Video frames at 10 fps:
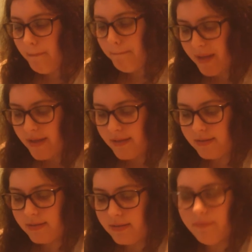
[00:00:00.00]
But
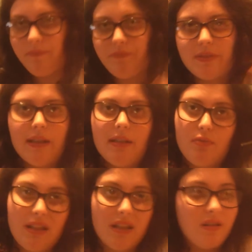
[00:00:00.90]
it's
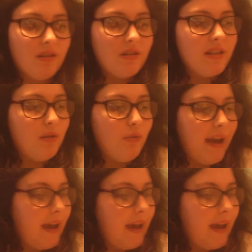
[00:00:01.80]
really good in a way.